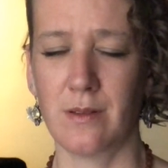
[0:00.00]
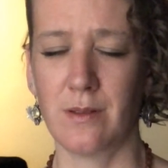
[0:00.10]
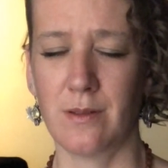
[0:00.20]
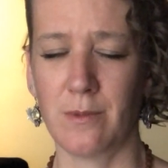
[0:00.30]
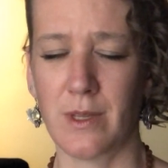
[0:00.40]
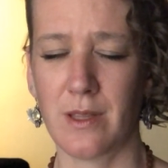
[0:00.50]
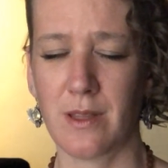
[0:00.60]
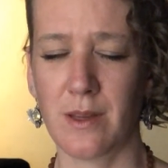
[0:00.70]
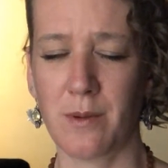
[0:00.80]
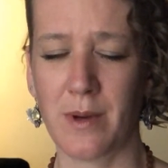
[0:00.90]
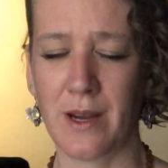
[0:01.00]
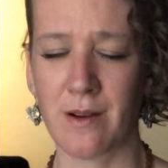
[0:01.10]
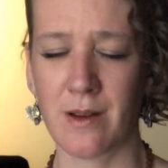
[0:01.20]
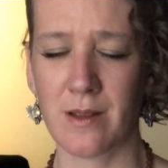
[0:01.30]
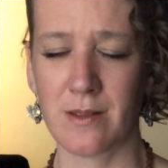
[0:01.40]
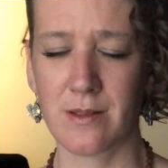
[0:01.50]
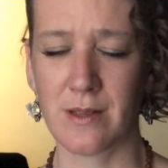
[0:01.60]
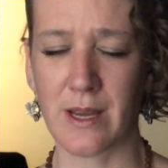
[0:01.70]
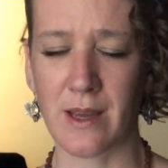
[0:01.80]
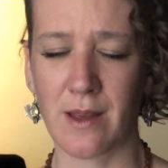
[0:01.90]
And with the awareness
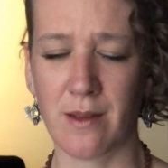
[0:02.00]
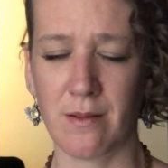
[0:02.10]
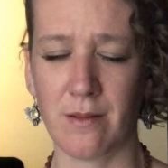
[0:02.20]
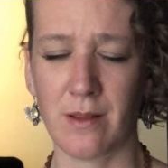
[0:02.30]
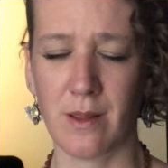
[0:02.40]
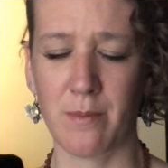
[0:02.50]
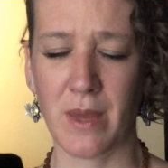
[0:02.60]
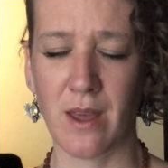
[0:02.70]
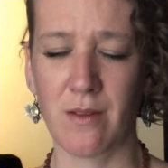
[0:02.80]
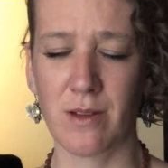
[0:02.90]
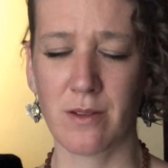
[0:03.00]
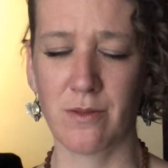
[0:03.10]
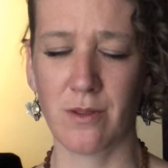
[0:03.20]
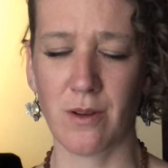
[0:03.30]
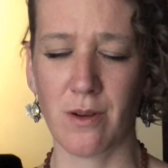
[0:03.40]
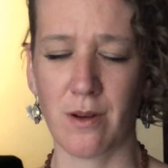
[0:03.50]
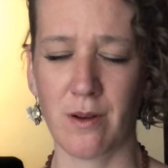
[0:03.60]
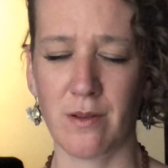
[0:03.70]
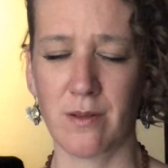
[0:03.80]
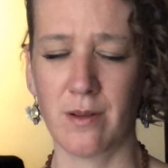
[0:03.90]
down at the pelvic floor,
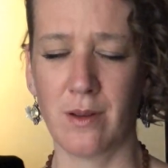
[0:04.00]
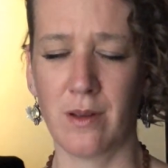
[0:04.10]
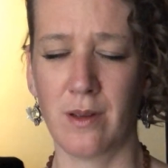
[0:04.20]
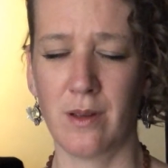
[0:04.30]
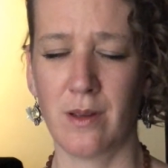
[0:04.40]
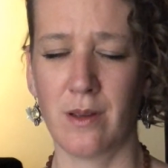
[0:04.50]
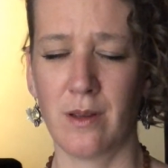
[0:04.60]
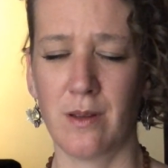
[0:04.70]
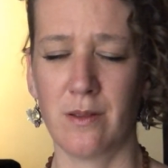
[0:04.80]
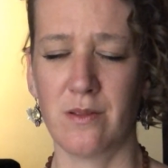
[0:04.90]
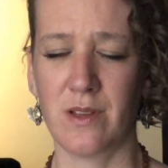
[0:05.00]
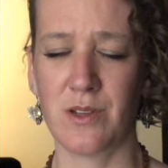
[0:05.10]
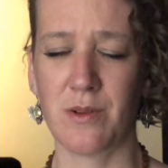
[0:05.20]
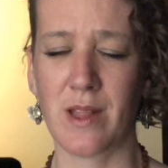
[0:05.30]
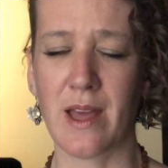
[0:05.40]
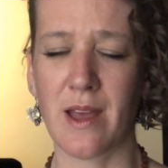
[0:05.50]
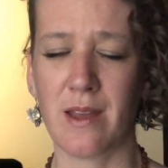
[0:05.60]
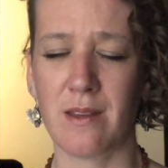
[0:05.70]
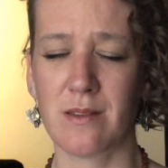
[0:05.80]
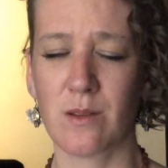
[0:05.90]

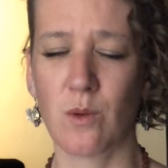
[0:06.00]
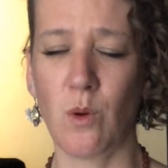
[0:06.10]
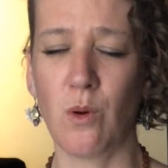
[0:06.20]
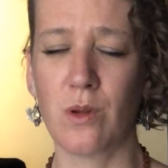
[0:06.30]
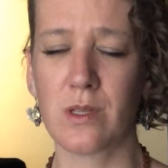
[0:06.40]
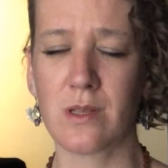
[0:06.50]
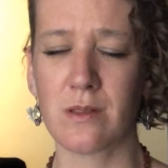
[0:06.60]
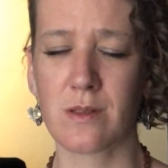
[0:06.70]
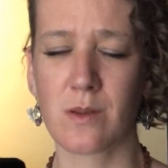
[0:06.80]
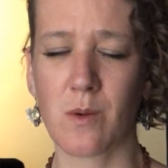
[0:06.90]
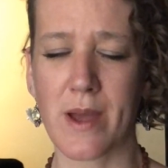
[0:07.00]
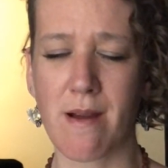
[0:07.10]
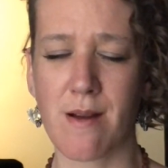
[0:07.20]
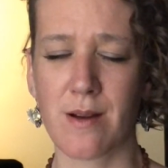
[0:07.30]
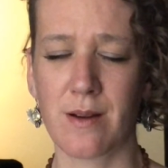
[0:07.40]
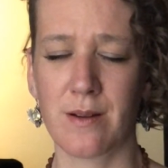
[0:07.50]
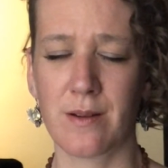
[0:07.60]
visualize a golden square,